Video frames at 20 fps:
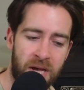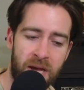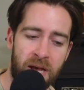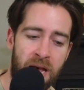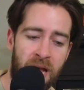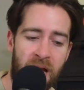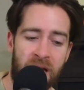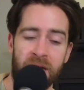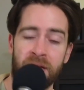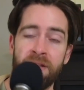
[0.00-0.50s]

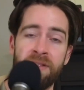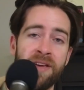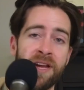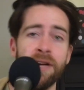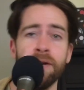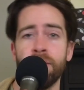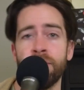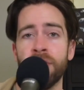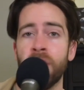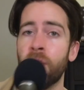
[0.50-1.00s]
and they
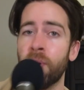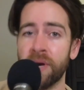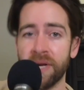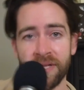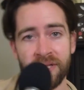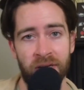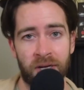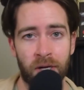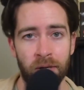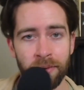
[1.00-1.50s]
don't know
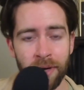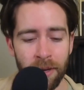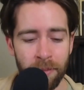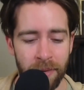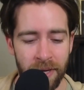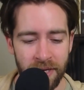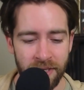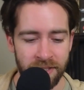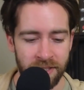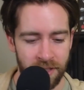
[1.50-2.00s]
anything about
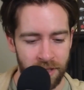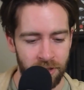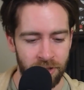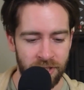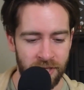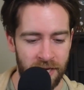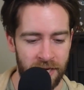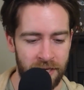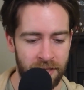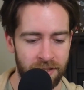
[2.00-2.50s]
medicine or
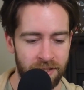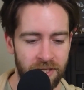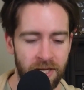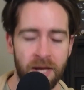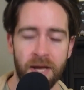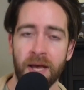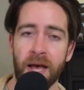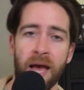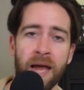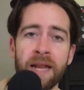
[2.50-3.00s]
science.
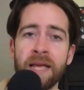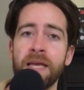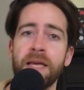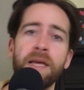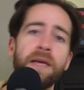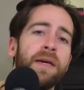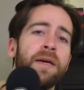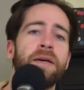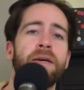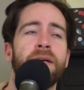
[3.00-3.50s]
And
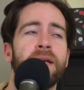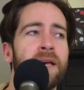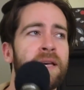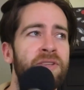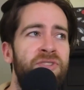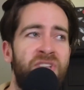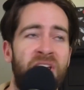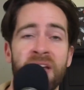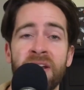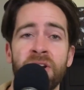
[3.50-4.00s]
he
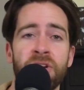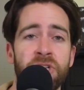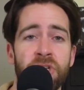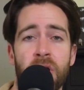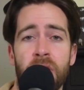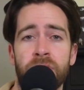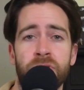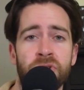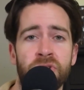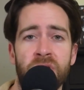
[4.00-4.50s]
is in a
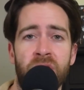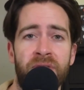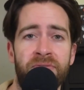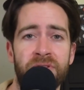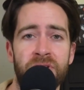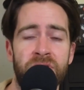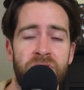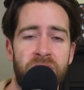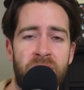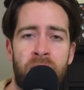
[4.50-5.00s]
doctor's
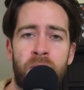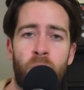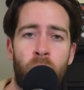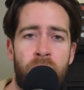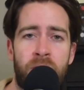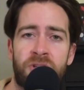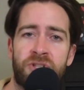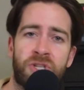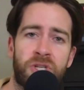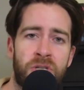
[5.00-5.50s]
office and
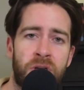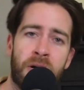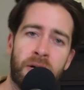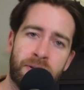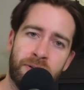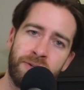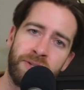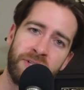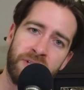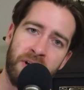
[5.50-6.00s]
wears the
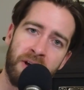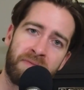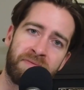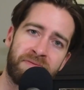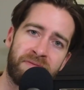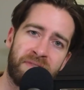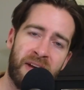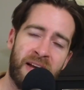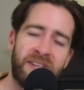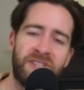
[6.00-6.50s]
doctor's
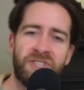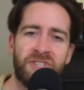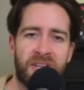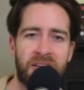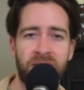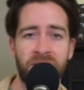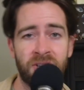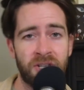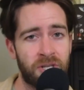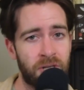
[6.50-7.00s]
stuff and
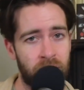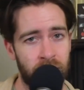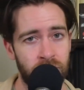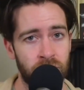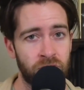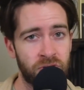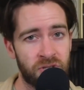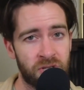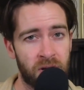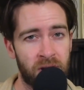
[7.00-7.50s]
says the
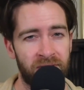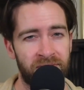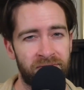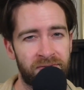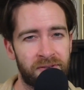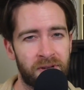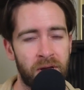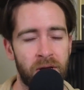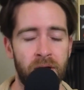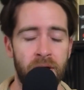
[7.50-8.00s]
doctor's
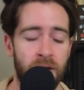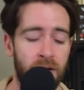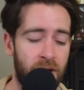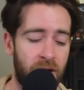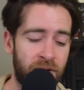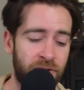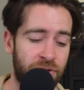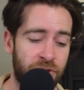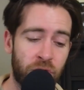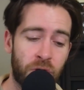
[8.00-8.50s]
stuff.
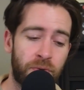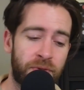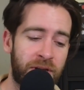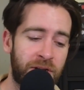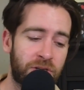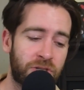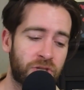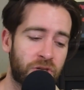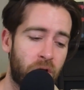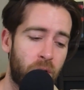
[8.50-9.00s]
And so they
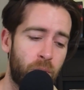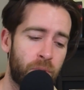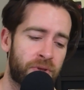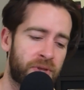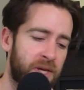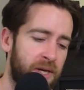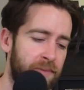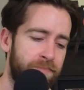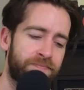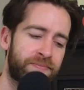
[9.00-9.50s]
just go with it.